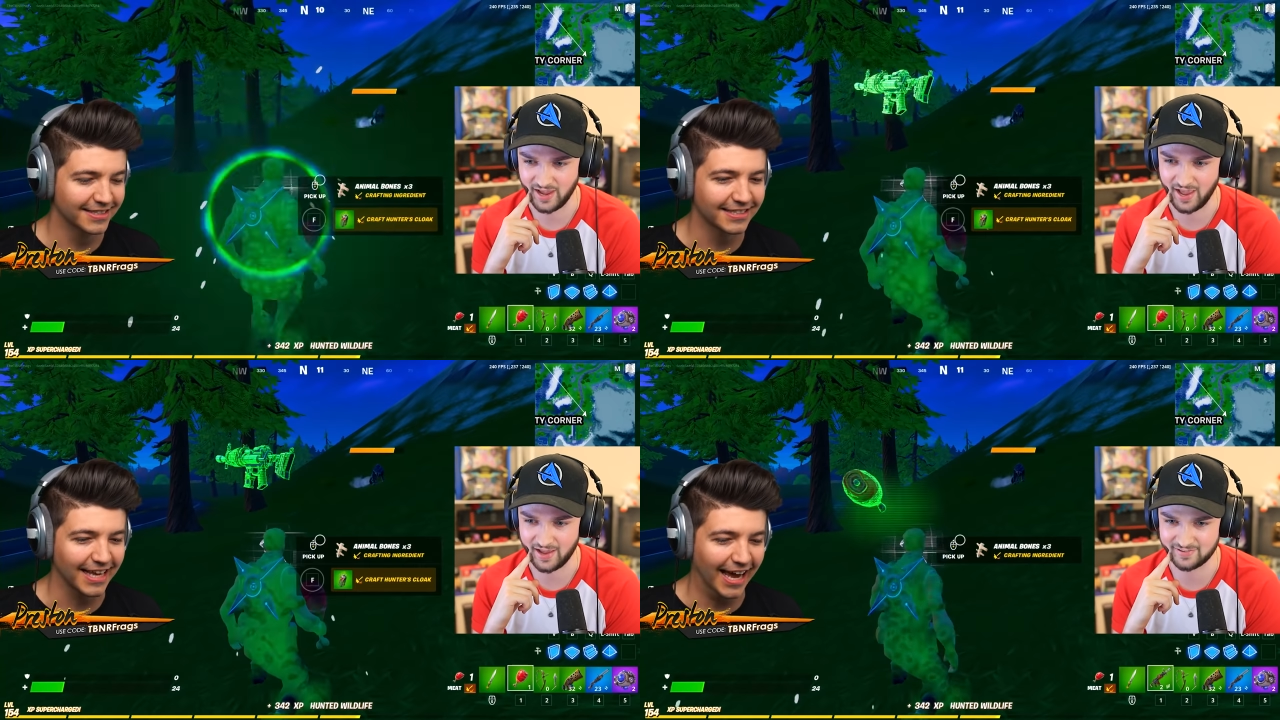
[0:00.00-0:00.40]
Speaker 1: is
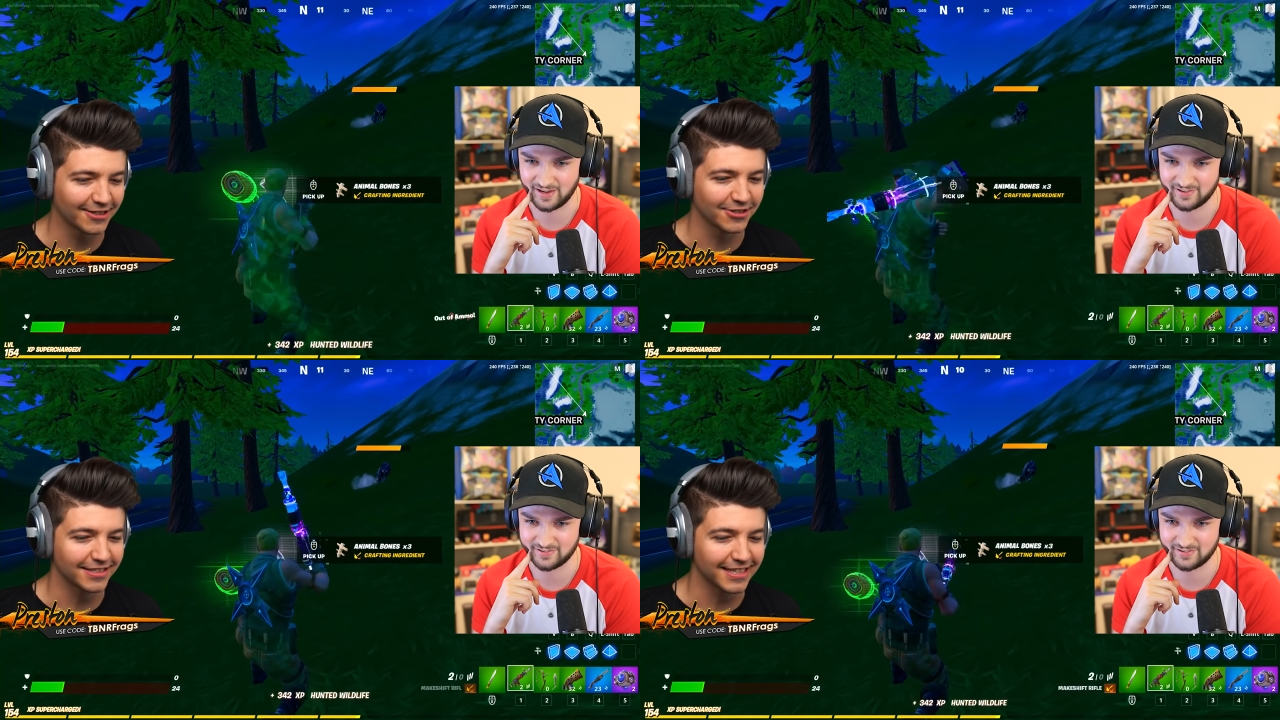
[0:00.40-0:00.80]

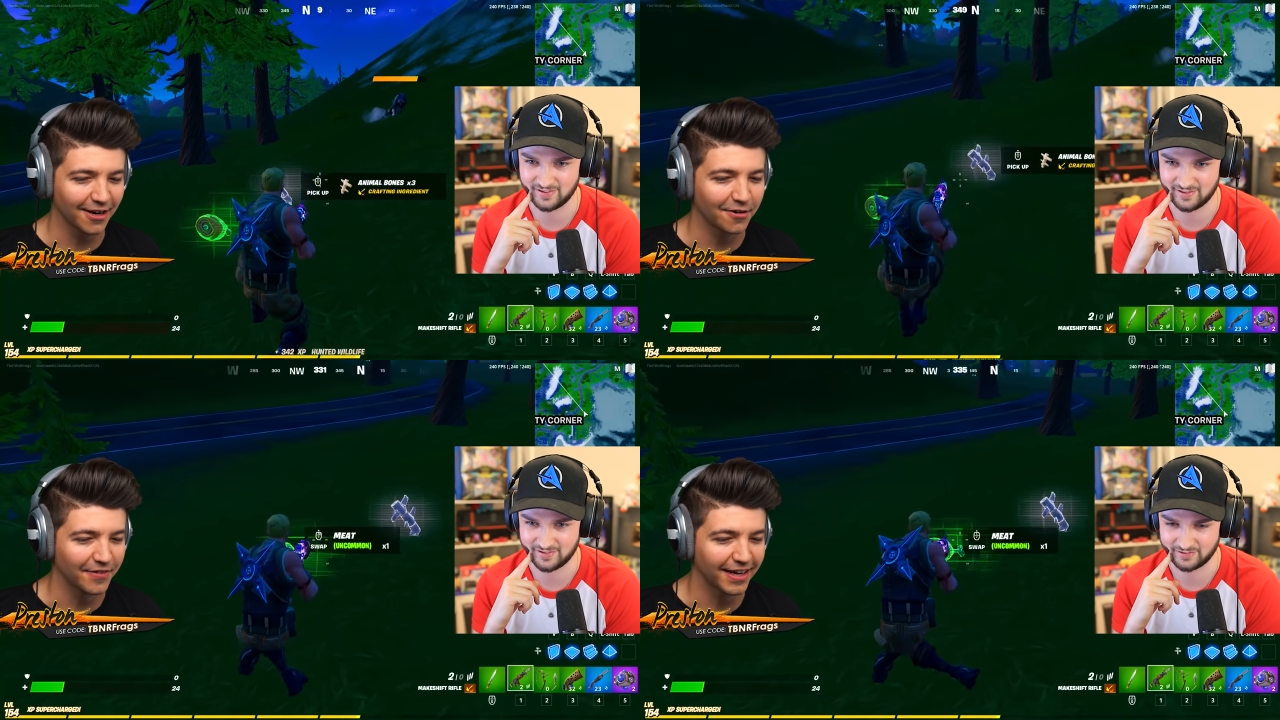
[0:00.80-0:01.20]
actually
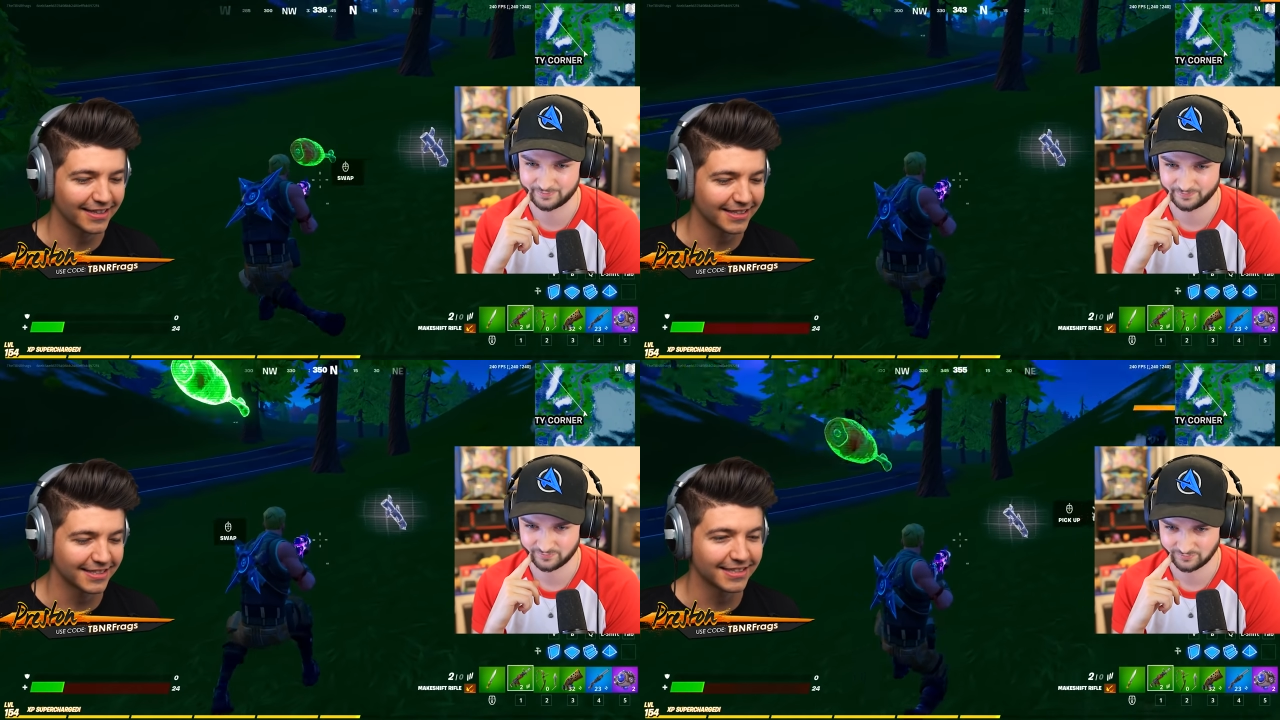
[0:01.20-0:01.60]
terrifying.
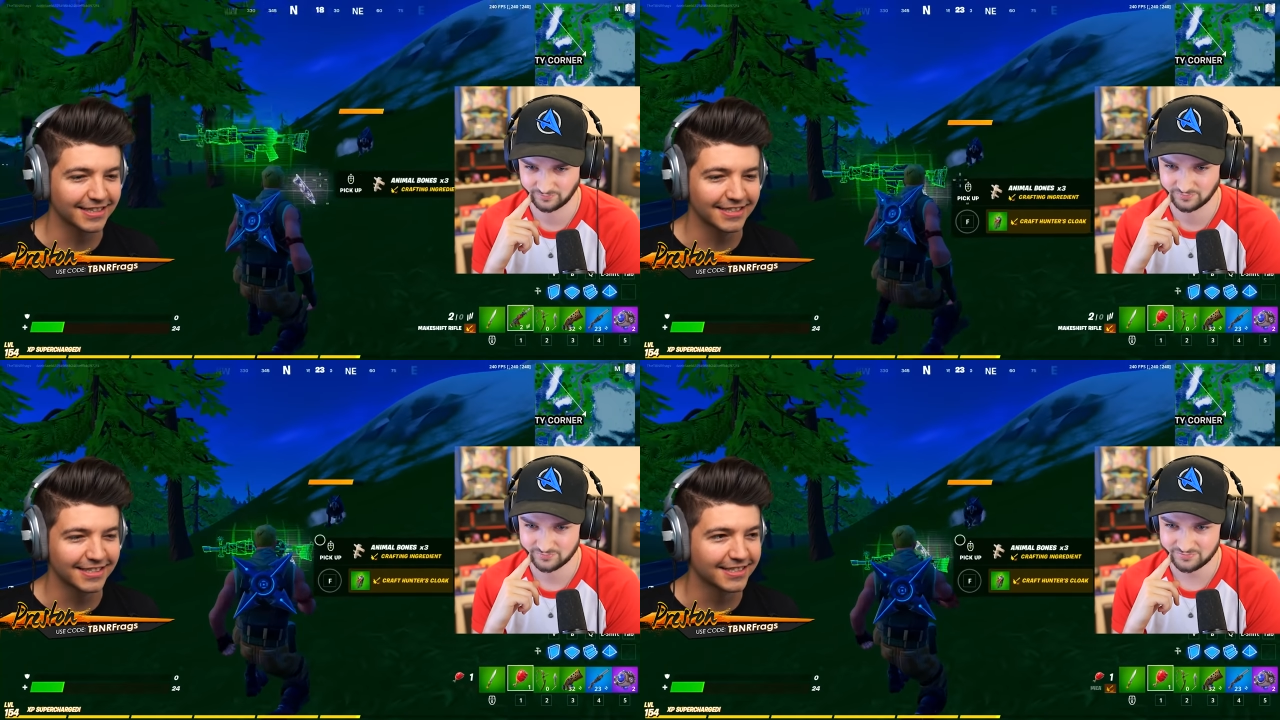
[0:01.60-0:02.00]
This is
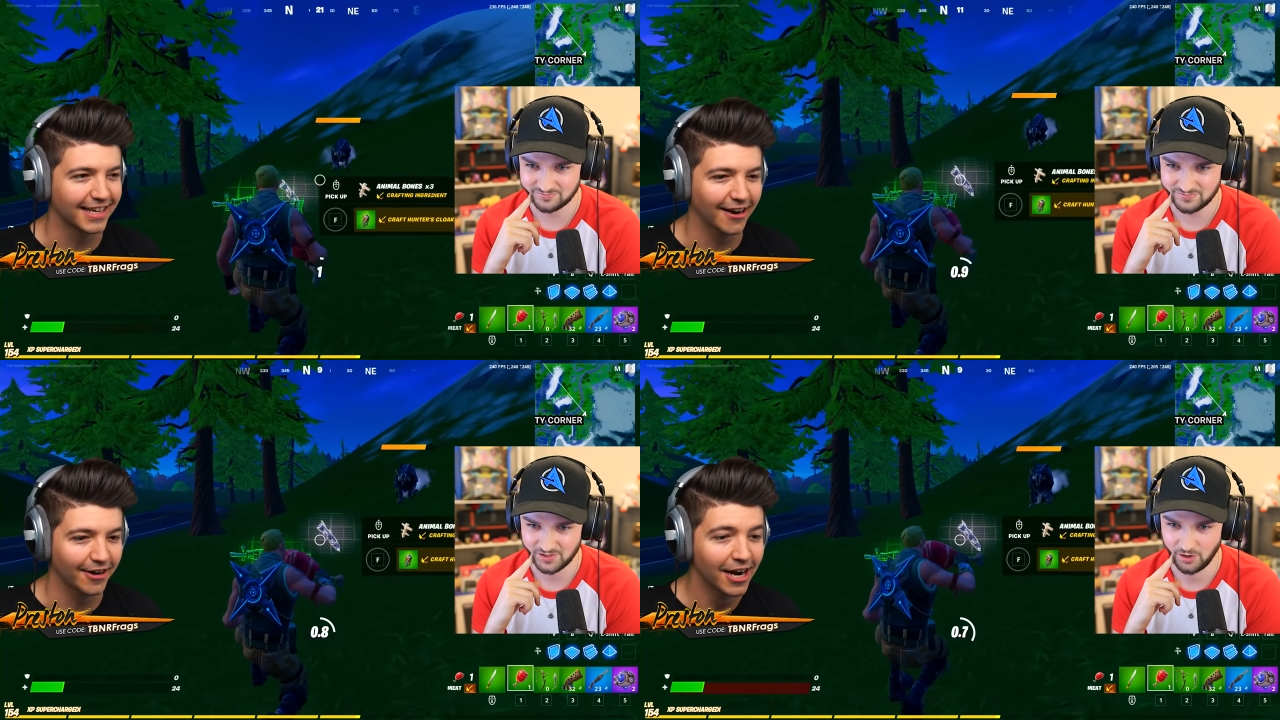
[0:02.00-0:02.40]

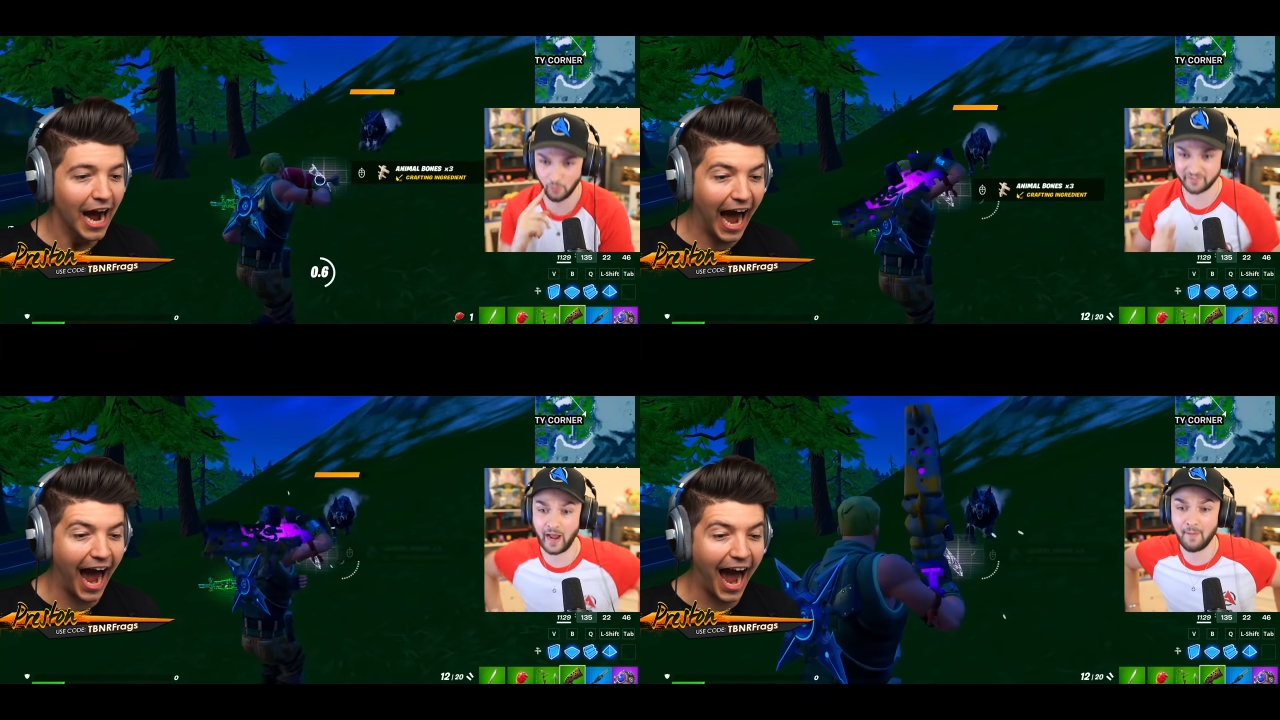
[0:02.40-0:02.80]
scary. Oh,
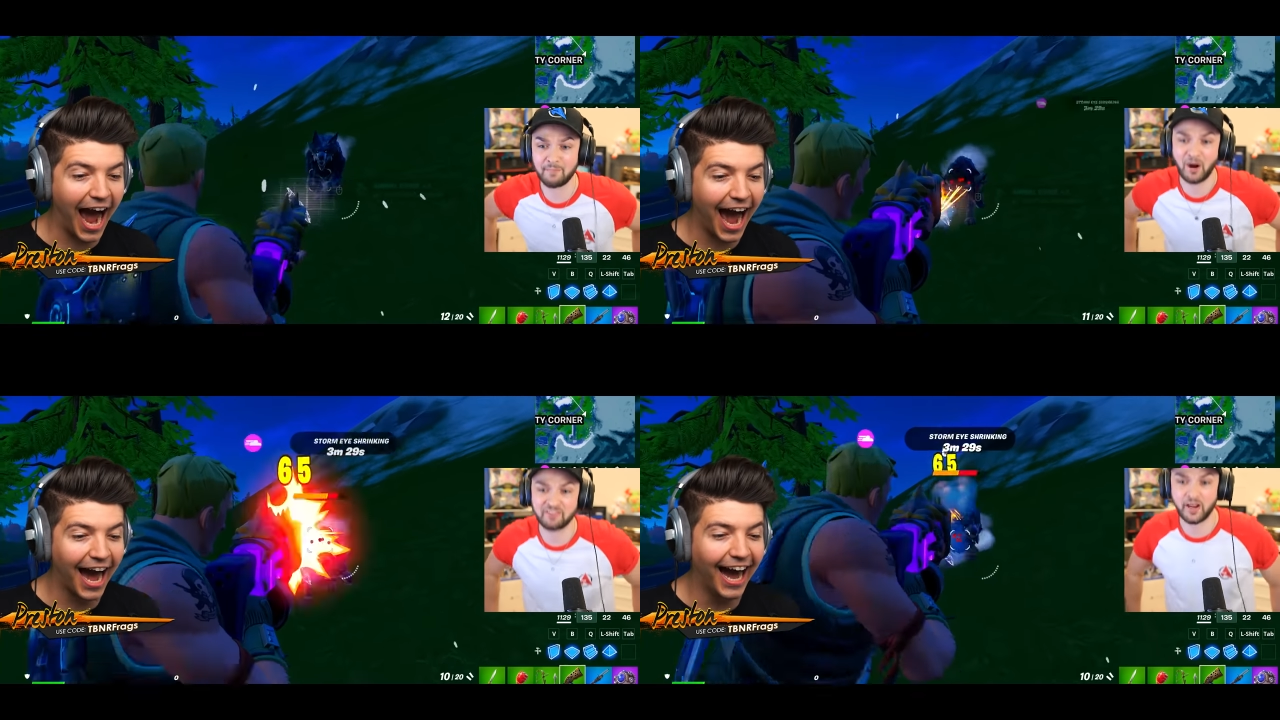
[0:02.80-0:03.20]
he's
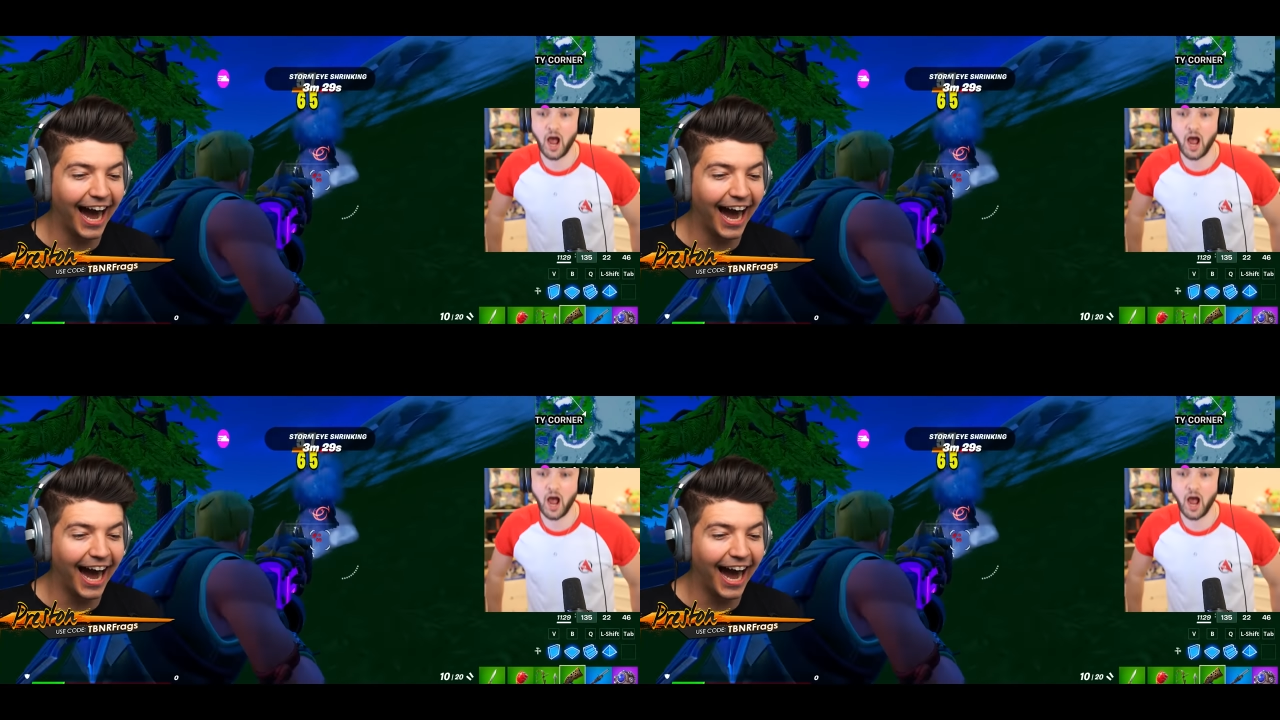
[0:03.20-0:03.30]
going!